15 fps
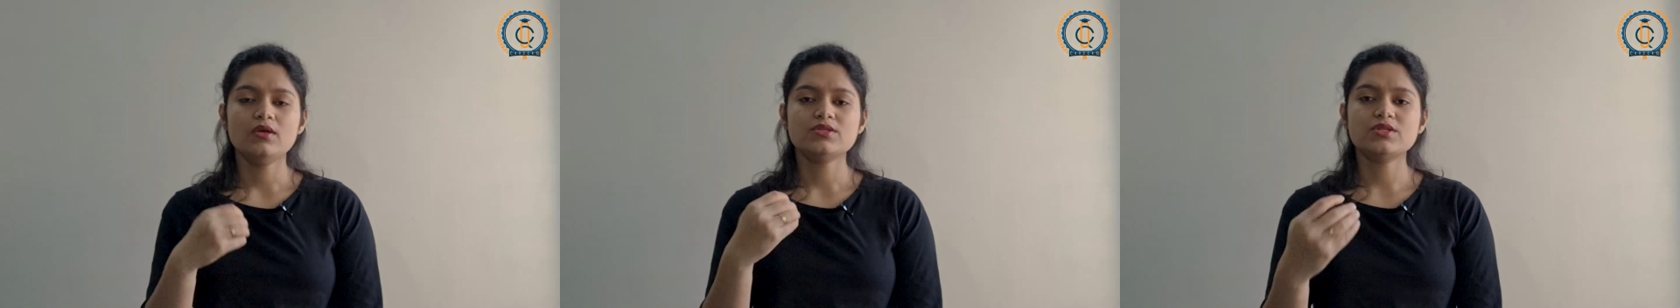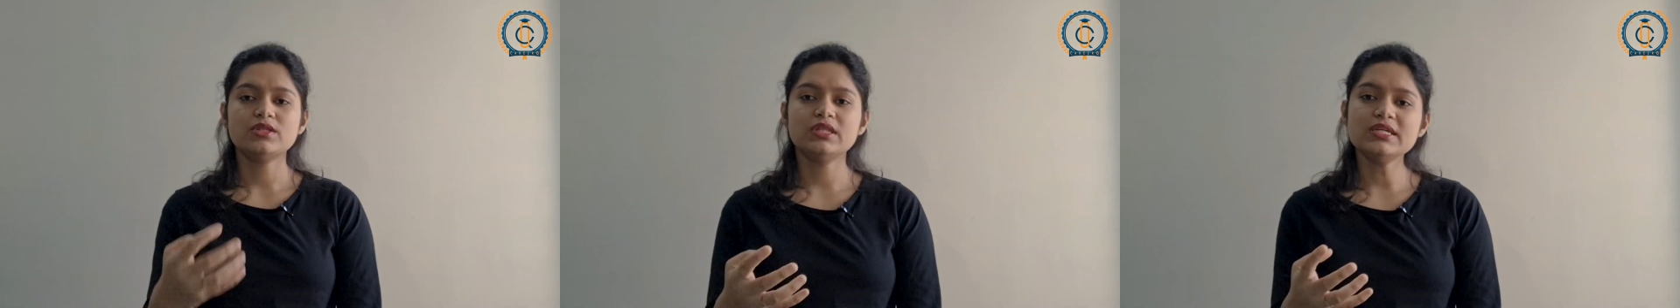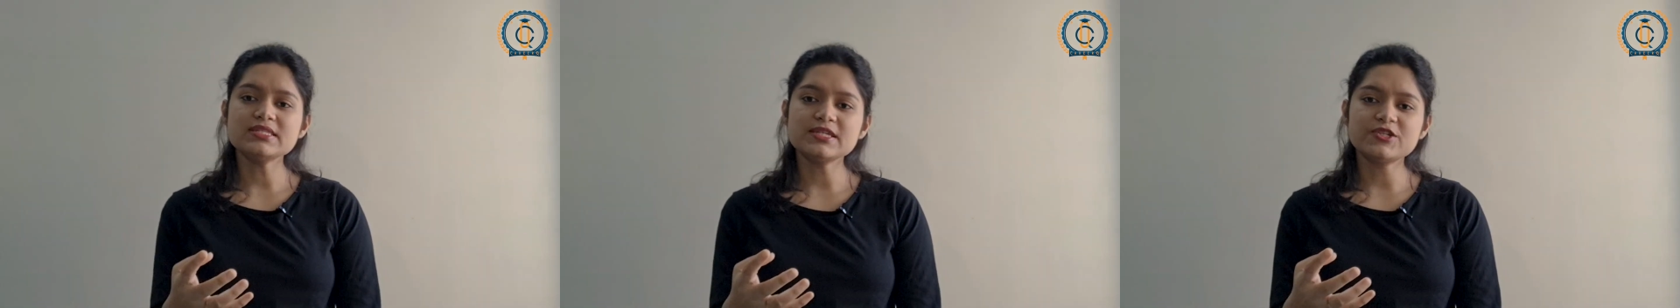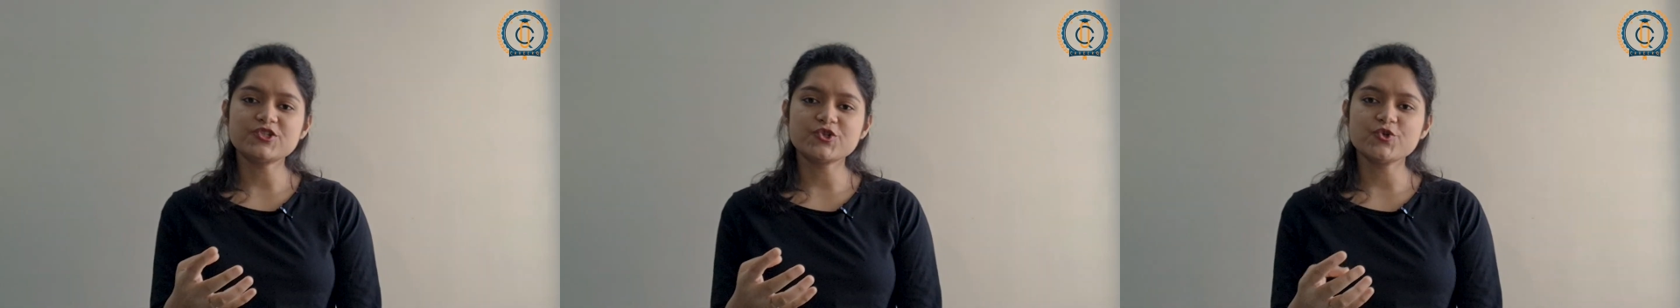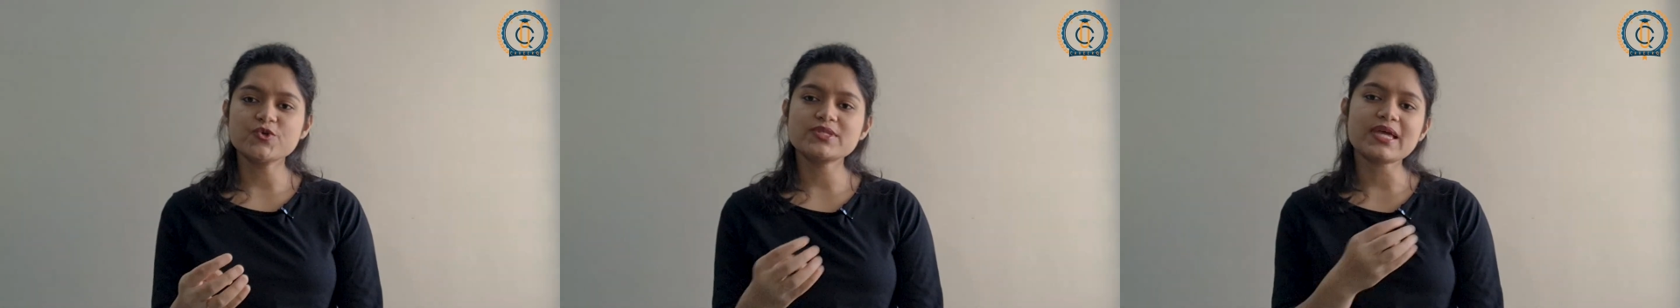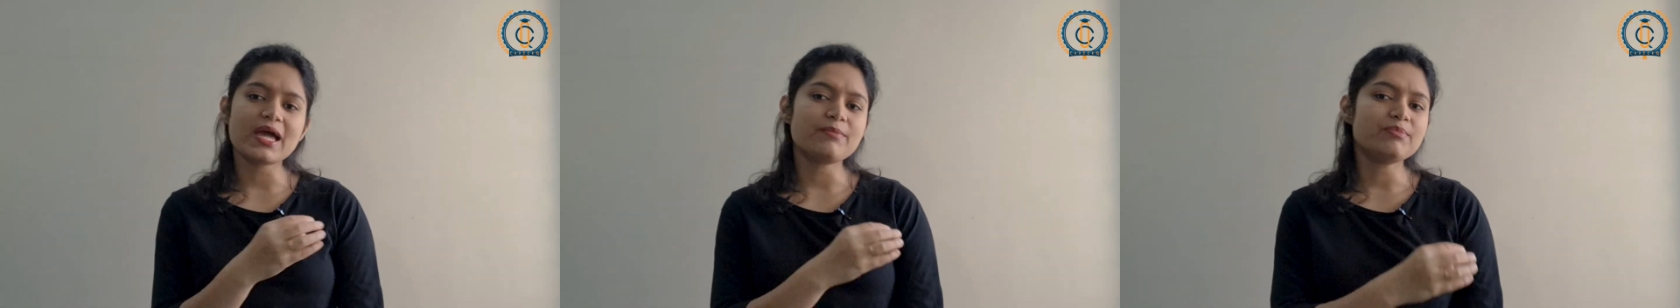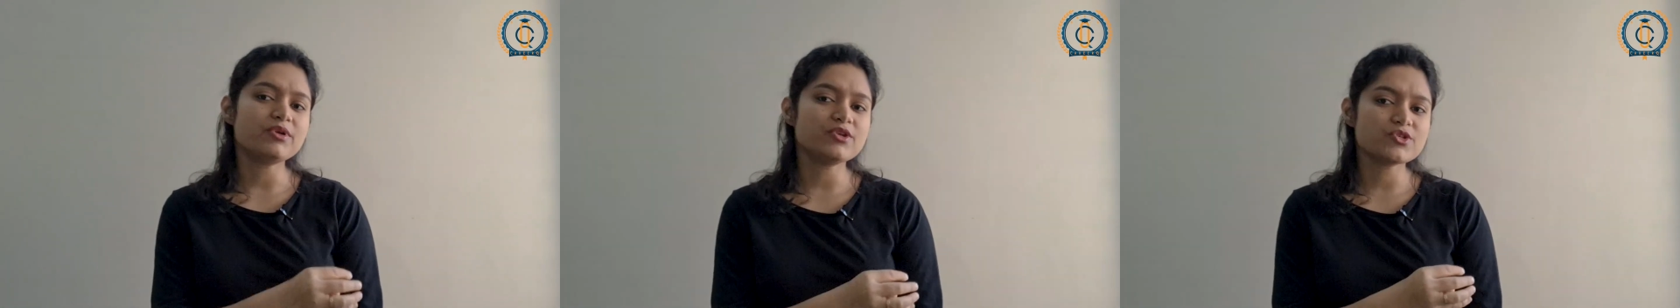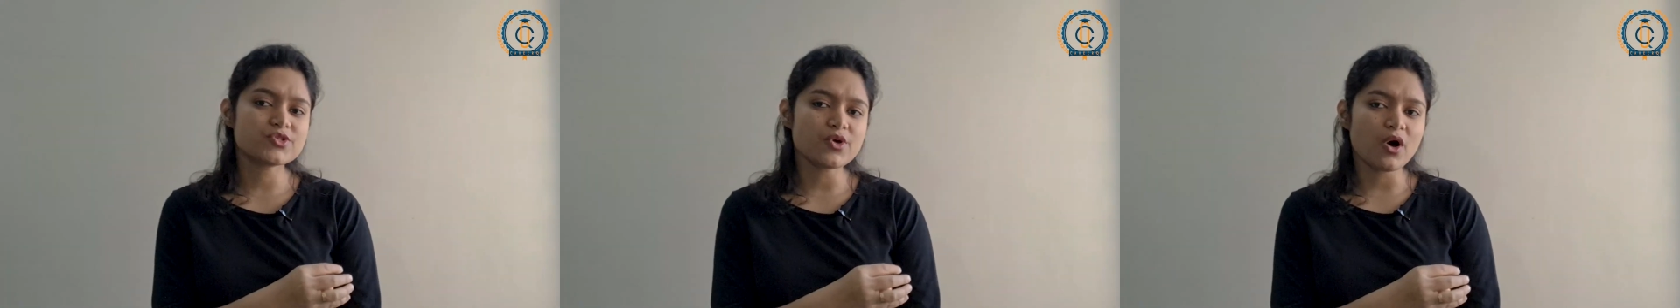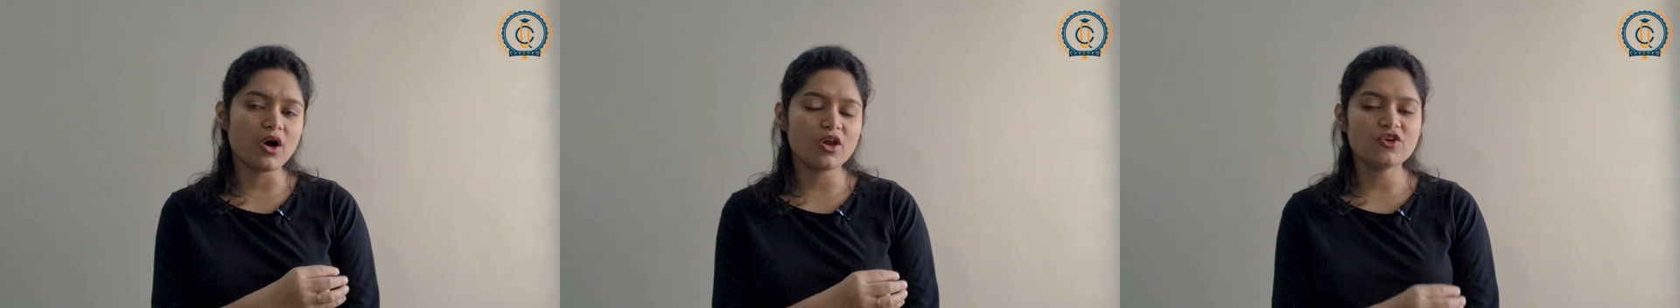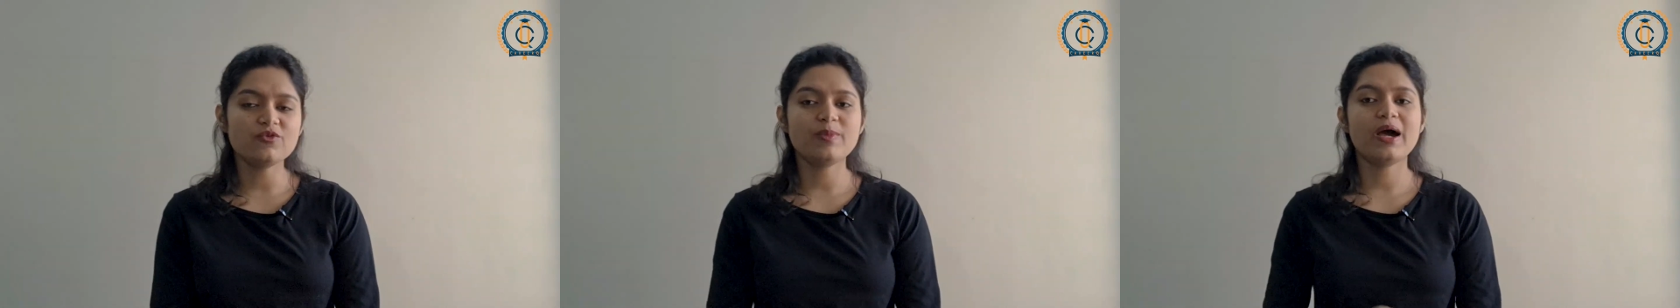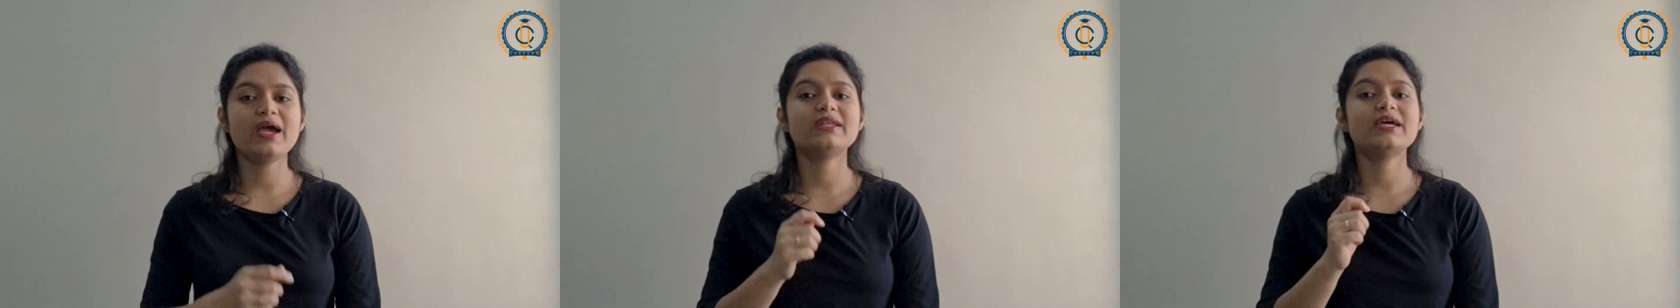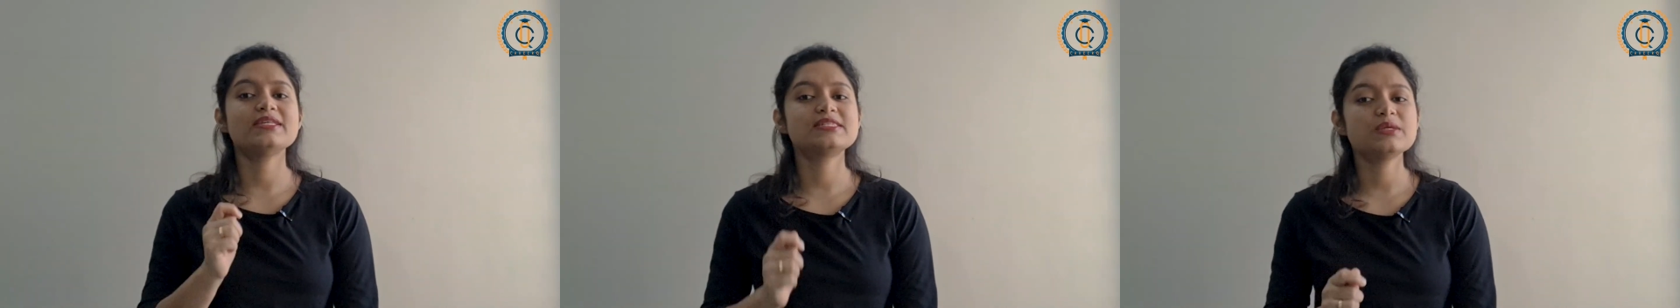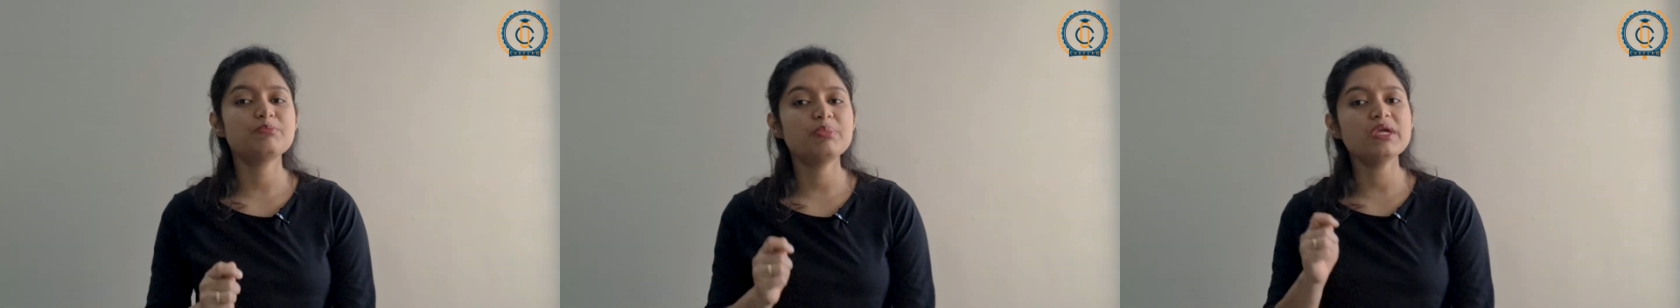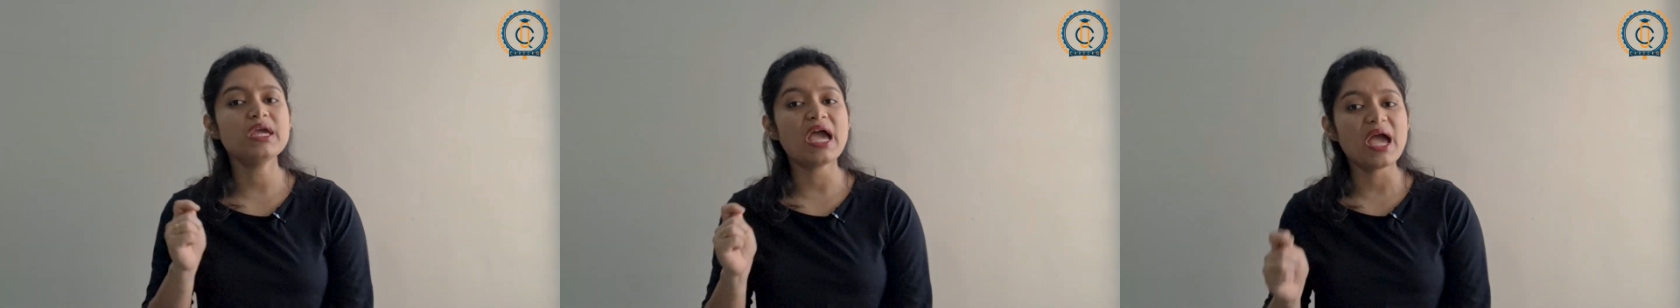so these issues can be resolved by an SAP